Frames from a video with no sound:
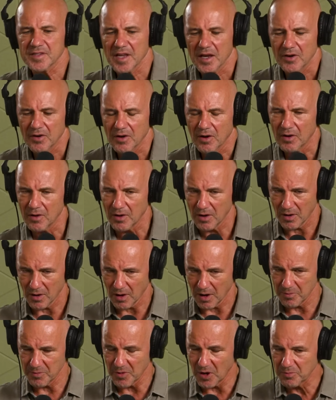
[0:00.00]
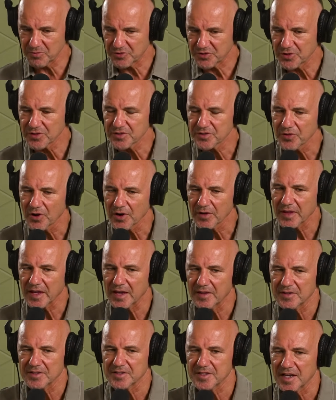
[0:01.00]
so I'm just trying to
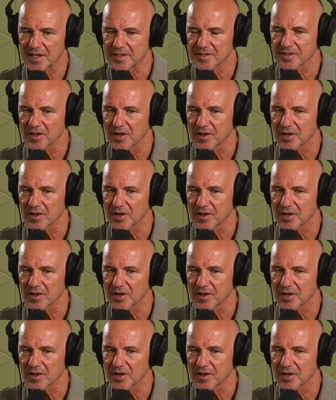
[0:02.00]
get a sense,